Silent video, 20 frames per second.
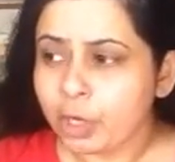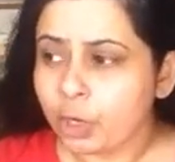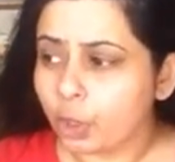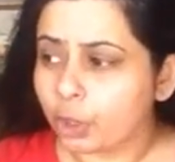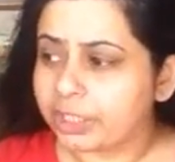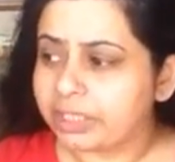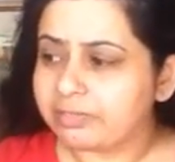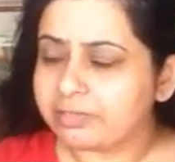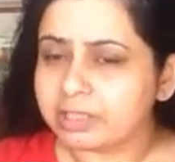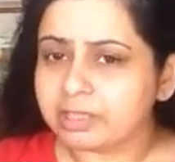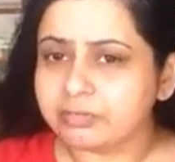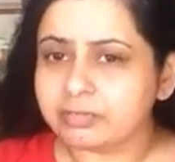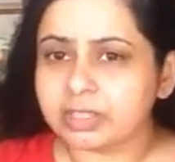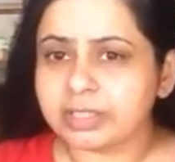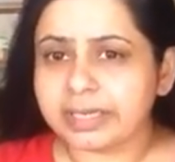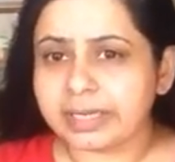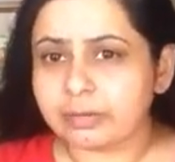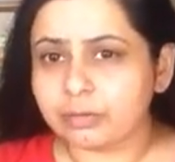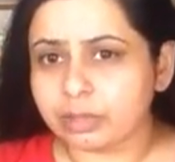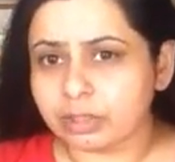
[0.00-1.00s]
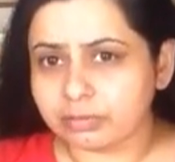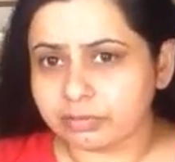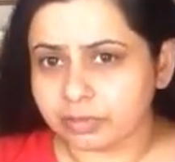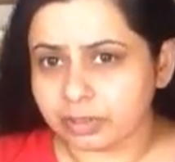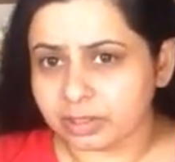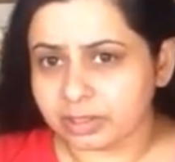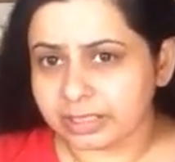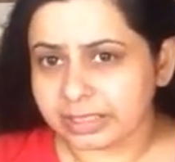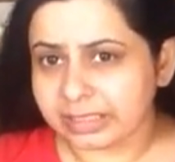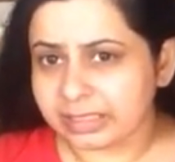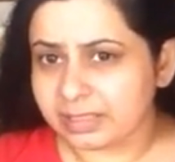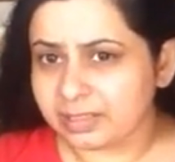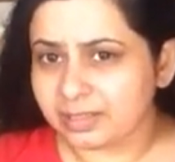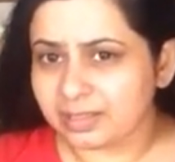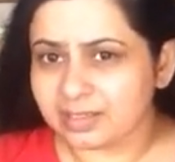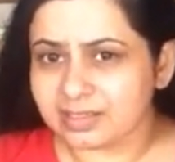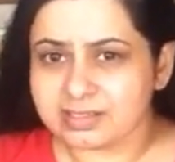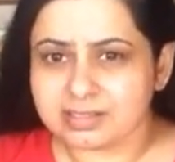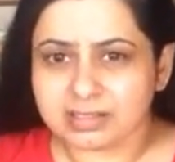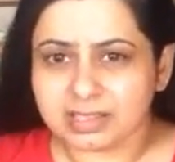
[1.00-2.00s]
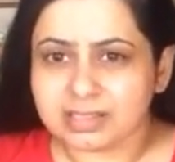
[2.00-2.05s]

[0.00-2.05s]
Or even if the regular flirting he does,